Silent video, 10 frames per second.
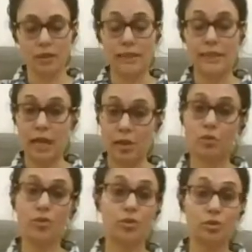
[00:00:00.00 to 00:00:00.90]
Now,
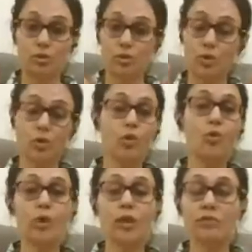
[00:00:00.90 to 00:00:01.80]

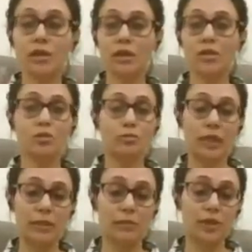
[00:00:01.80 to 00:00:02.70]
no way we are to
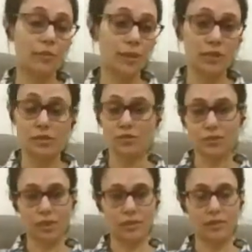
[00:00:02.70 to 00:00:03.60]
blame our parents for
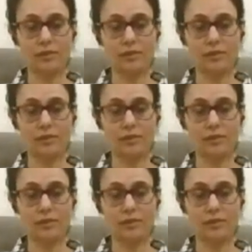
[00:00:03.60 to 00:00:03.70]
that,